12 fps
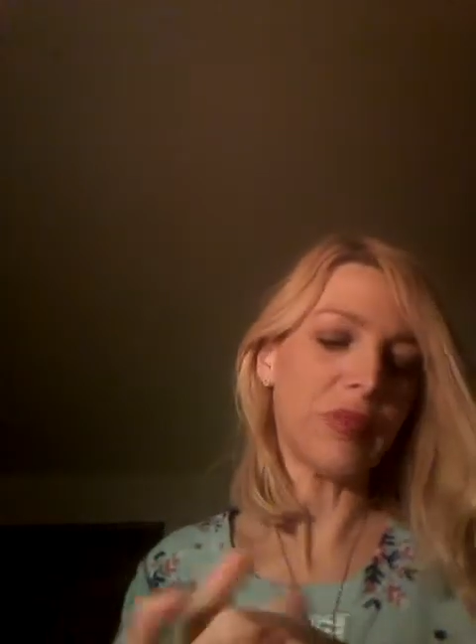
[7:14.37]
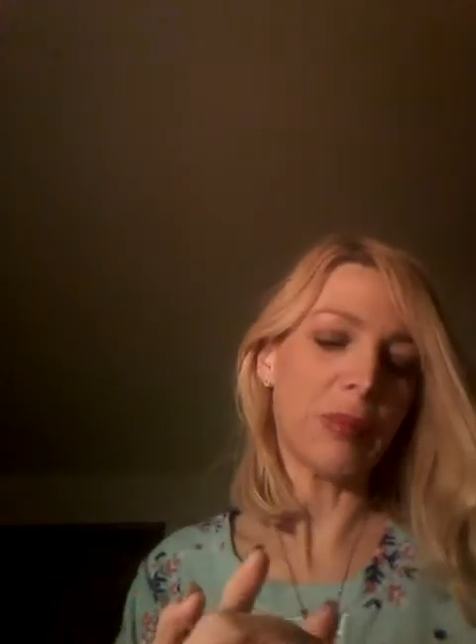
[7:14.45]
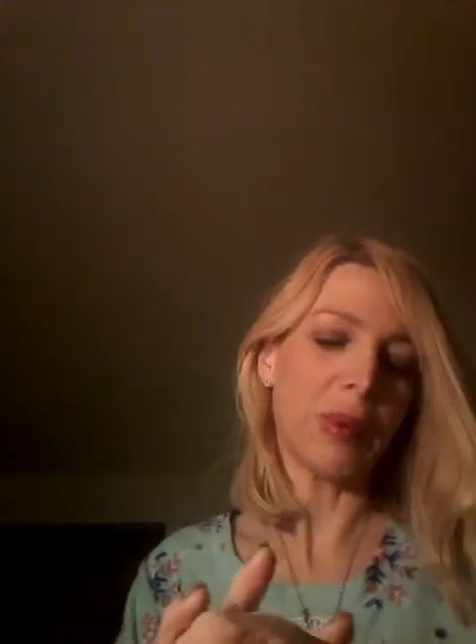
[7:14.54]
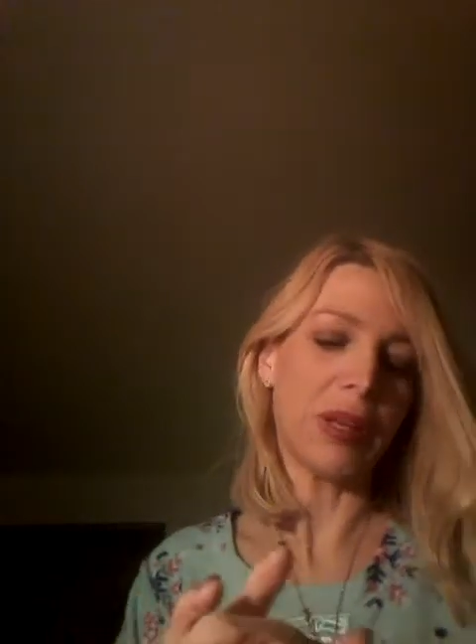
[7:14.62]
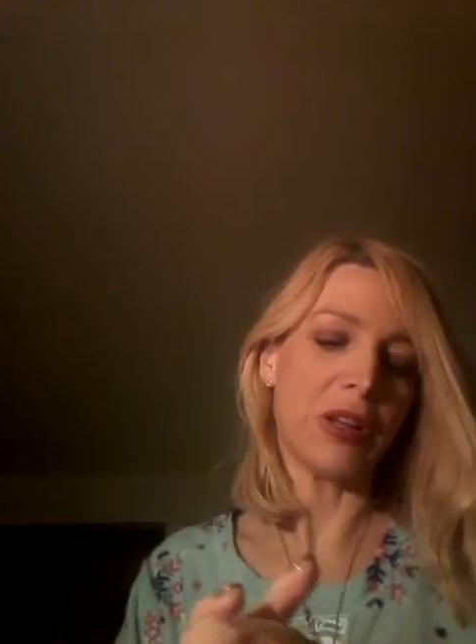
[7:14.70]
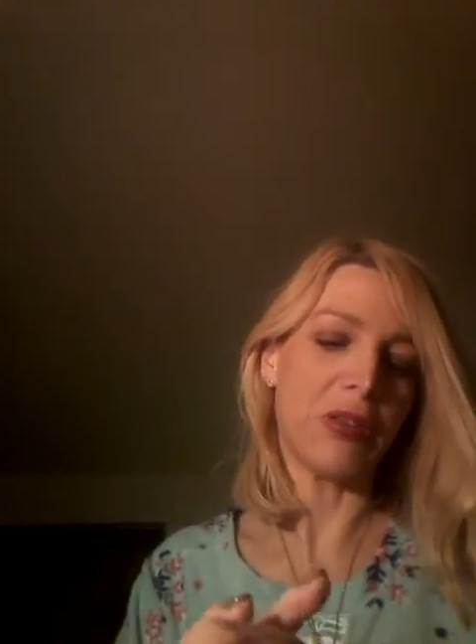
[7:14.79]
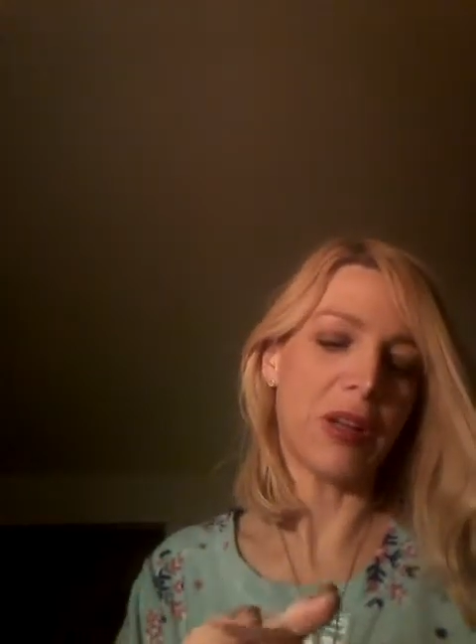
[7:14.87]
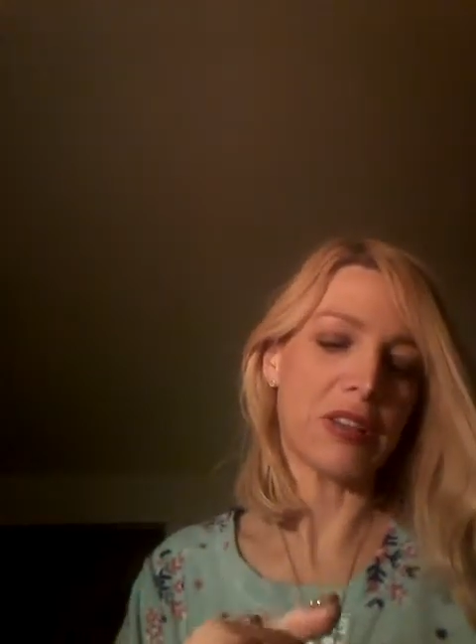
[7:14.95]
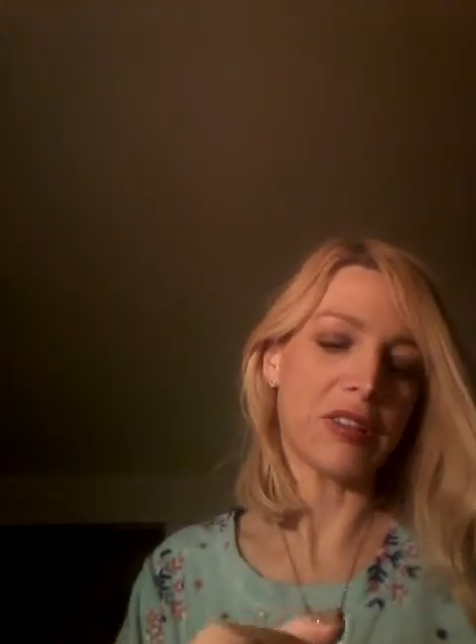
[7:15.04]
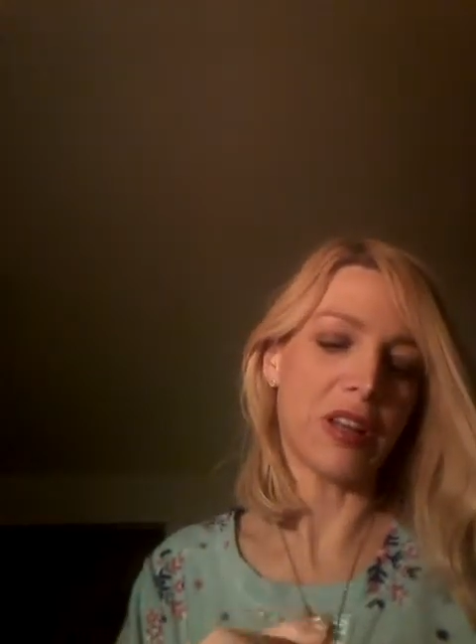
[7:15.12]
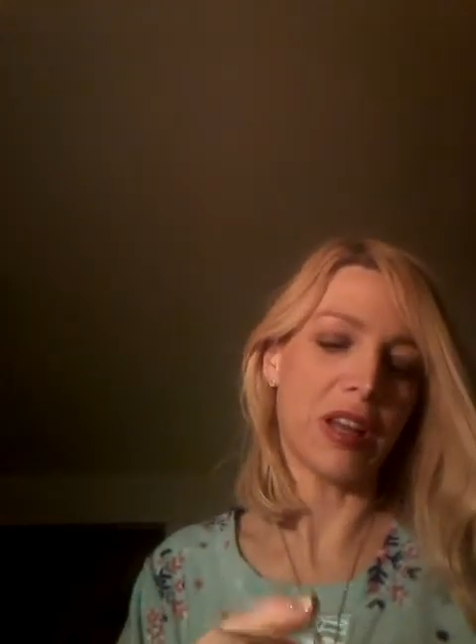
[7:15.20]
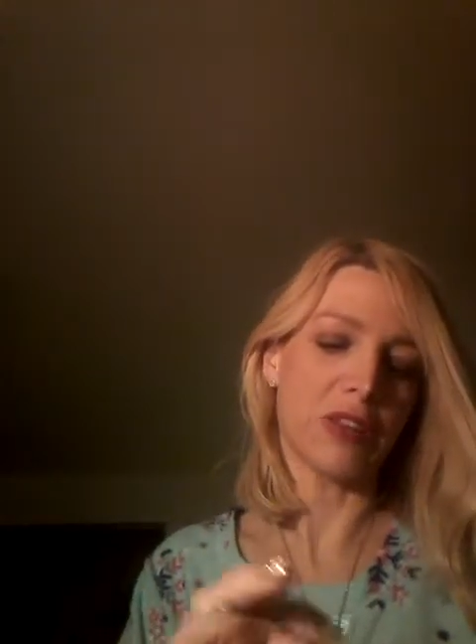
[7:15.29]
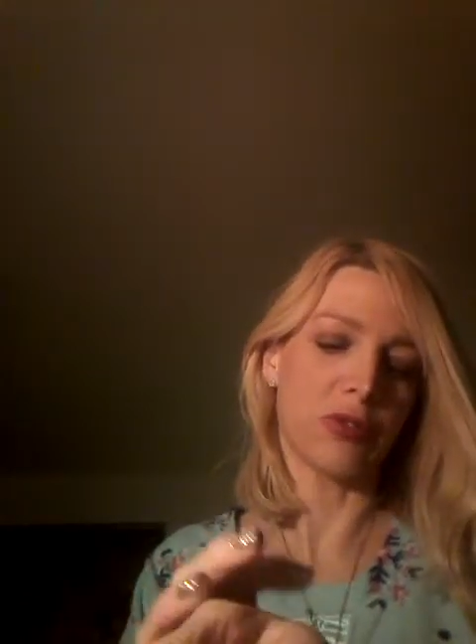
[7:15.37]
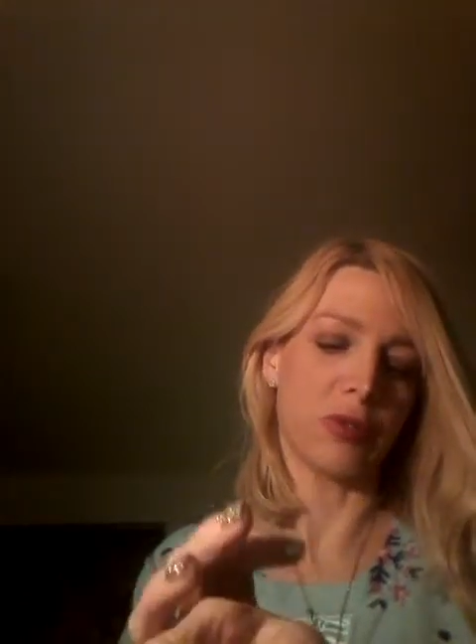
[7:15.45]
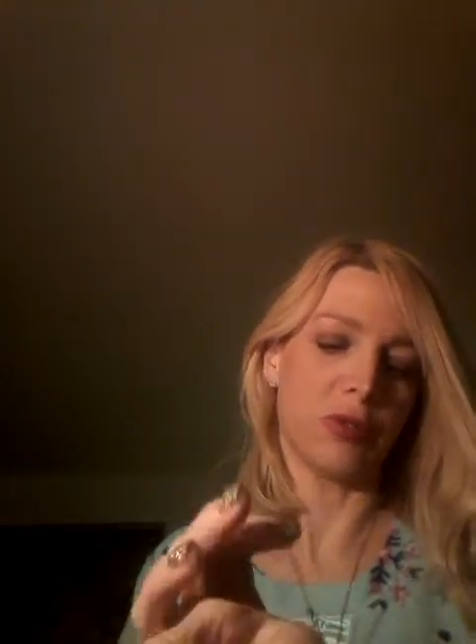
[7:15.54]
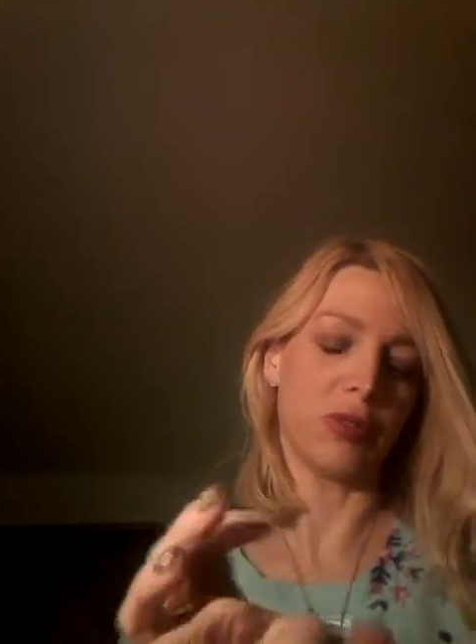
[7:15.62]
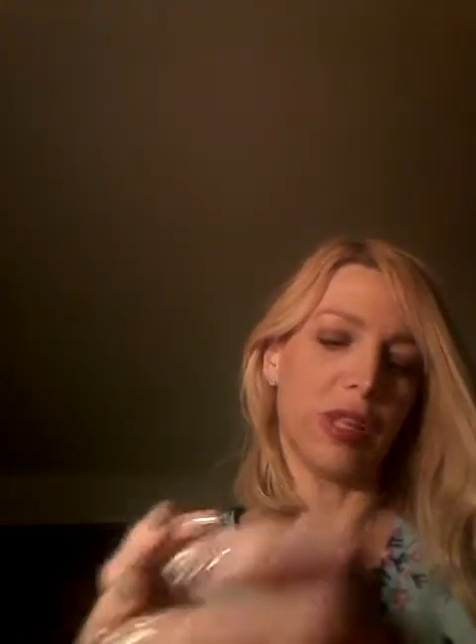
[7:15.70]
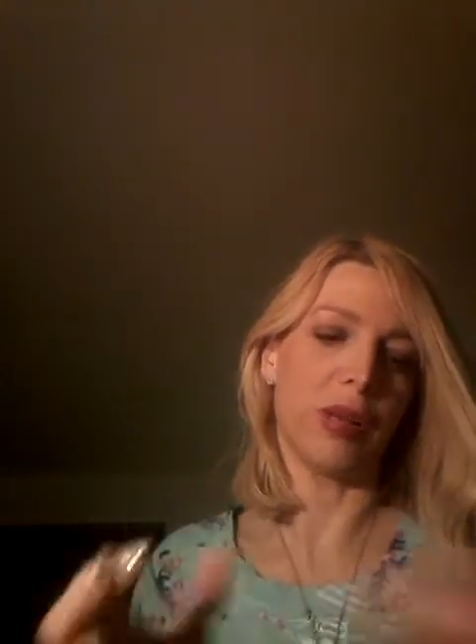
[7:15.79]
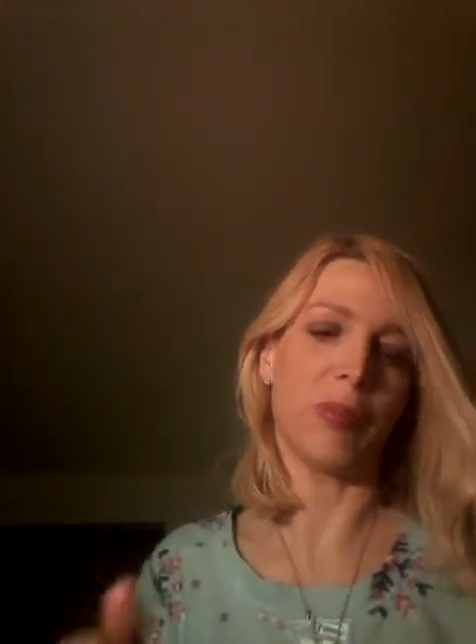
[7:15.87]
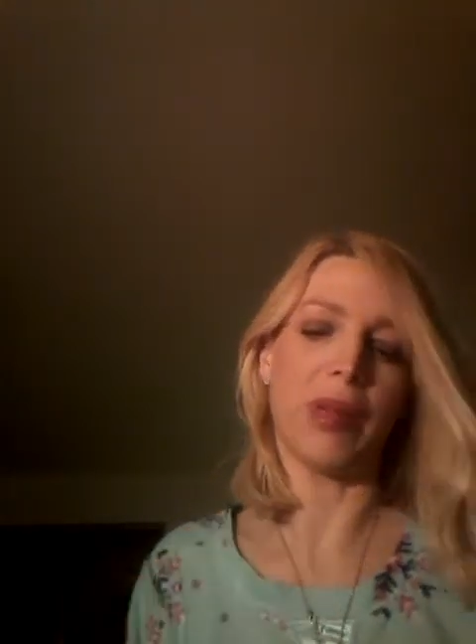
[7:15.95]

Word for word: But no, that's an actual like